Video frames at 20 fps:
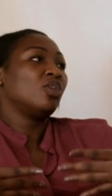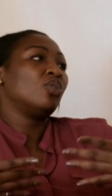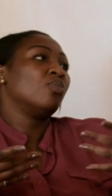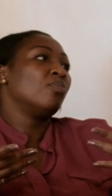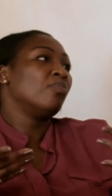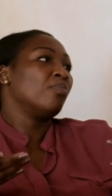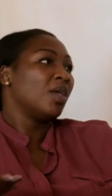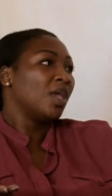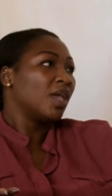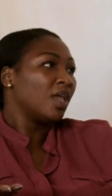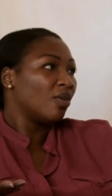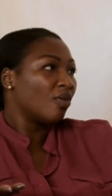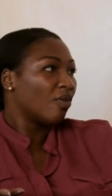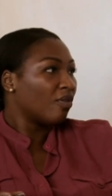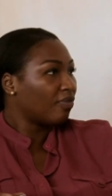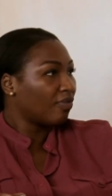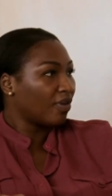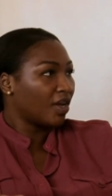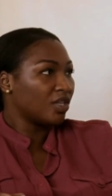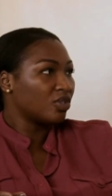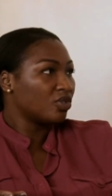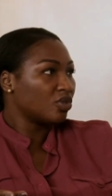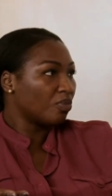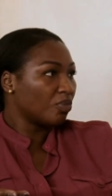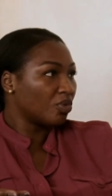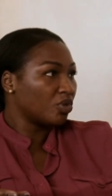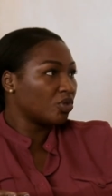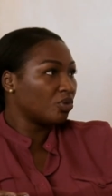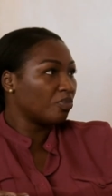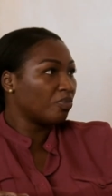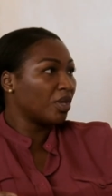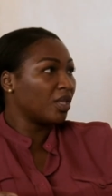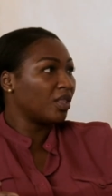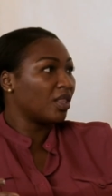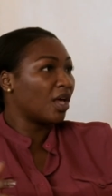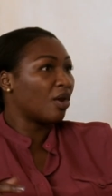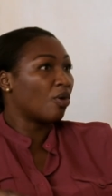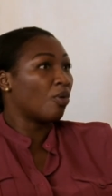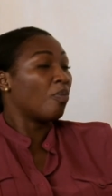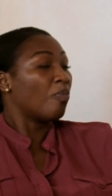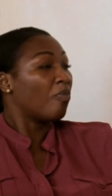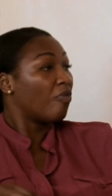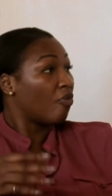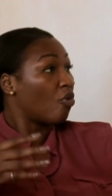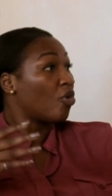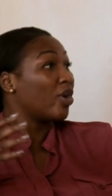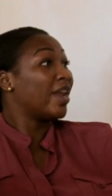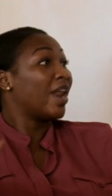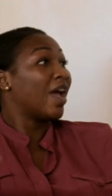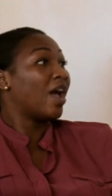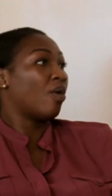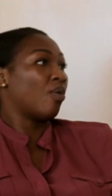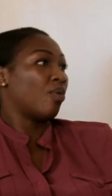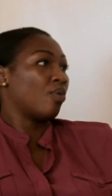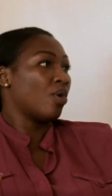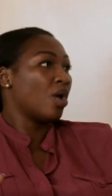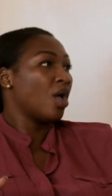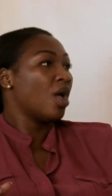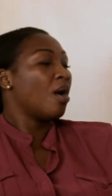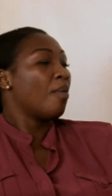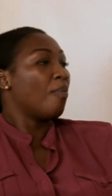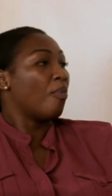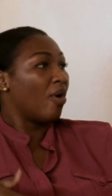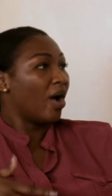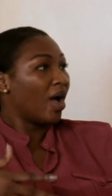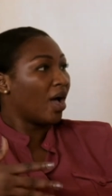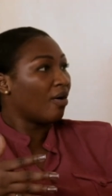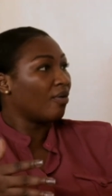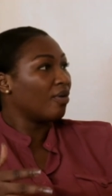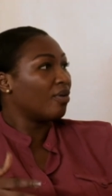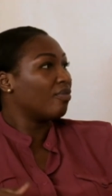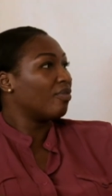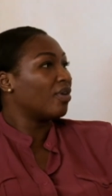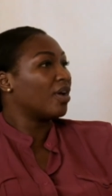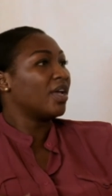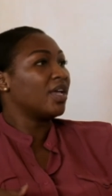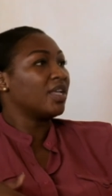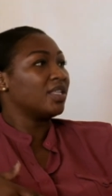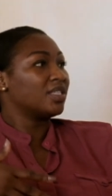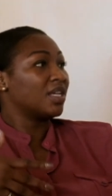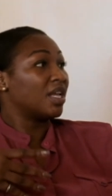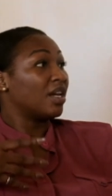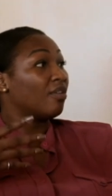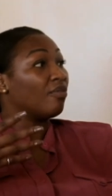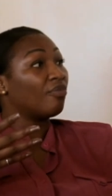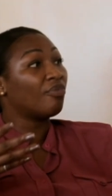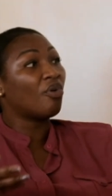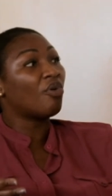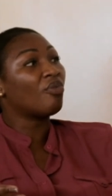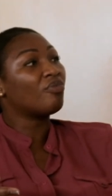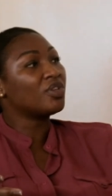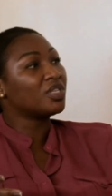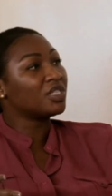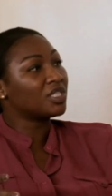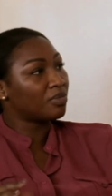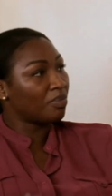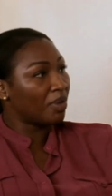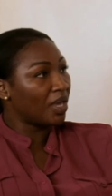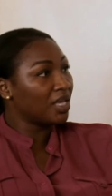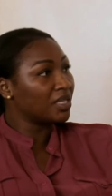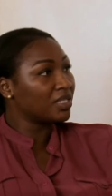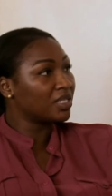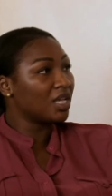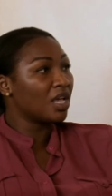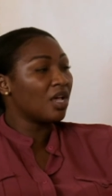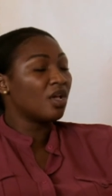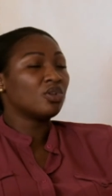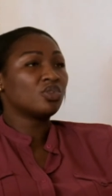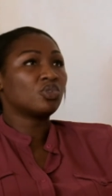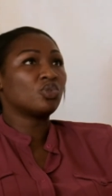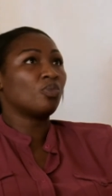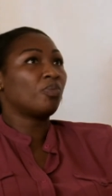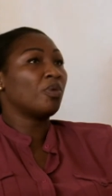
you may not find someone to pick that up for now. But however, it's an evolving space. So